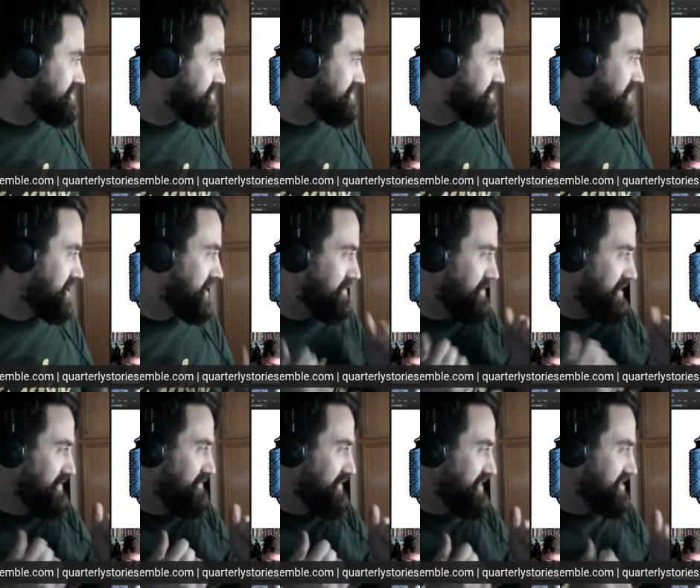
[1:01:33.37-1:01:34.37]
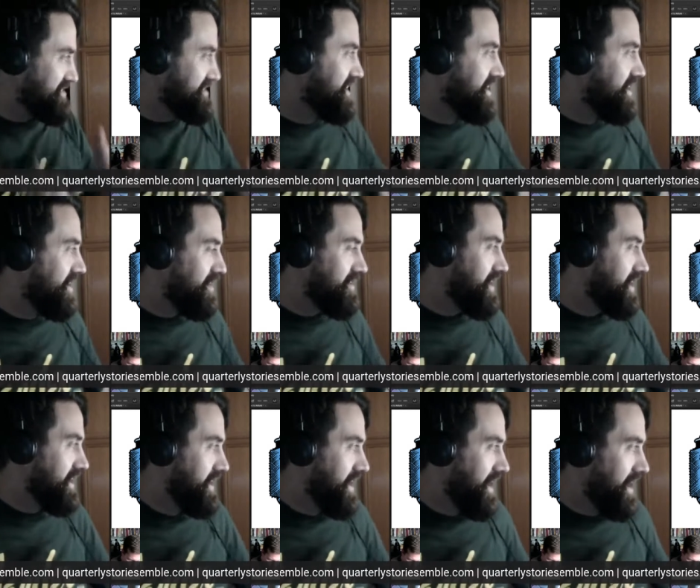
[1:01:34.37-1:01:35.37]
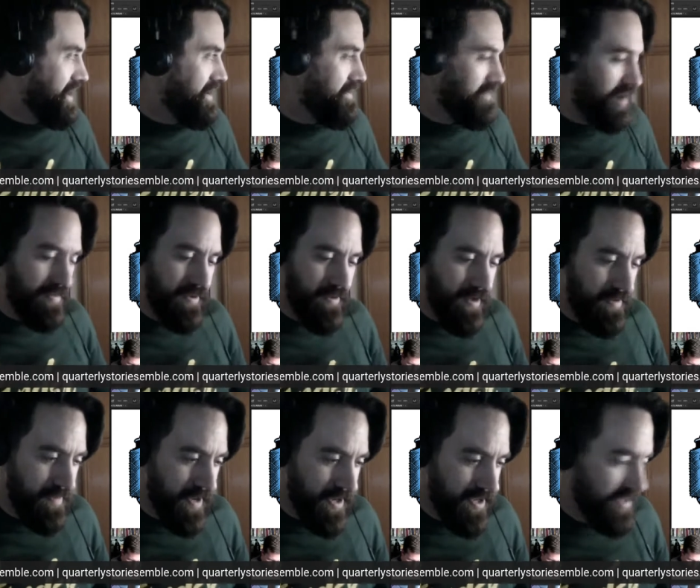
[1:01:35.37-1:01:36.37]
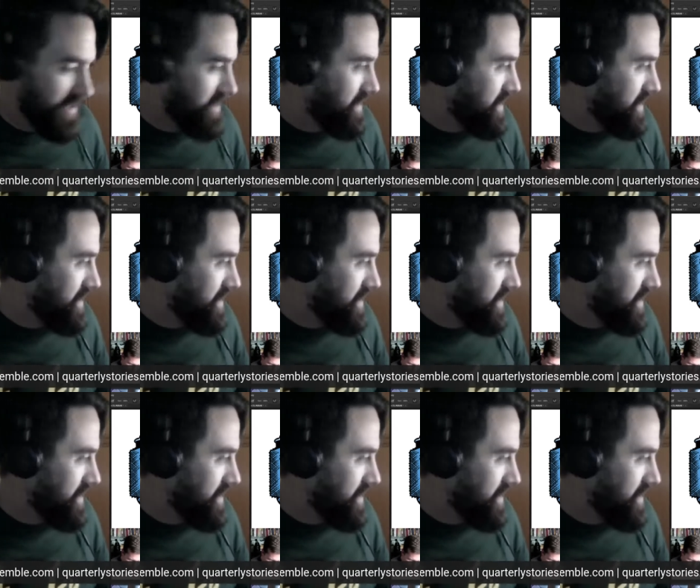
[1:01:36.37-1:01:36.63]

I'm like, I want to finish. Okay. I'll be right back.